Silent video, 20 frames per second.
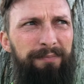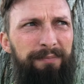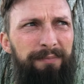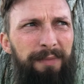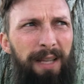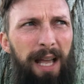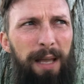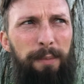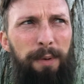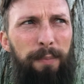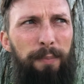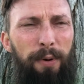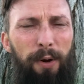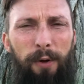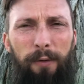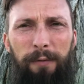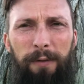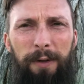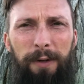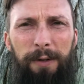
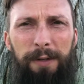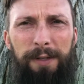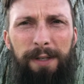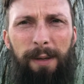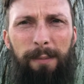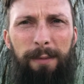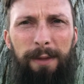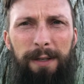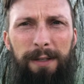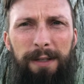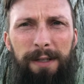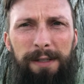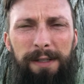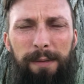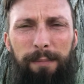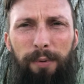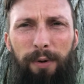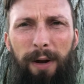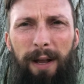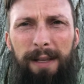ibuprofen or something to
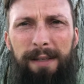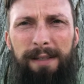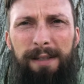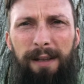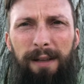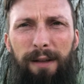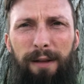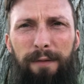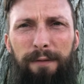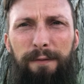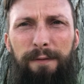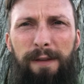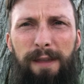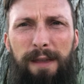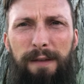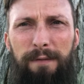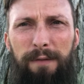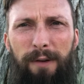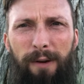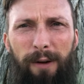suppress a
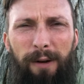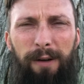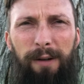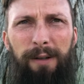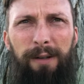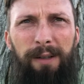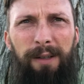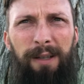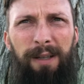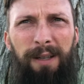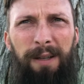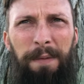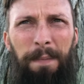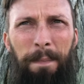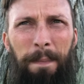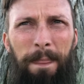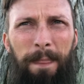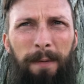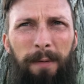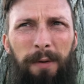fever,
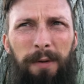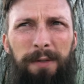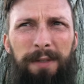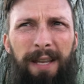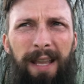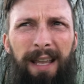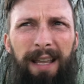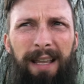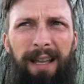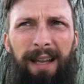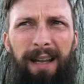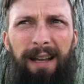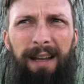when you take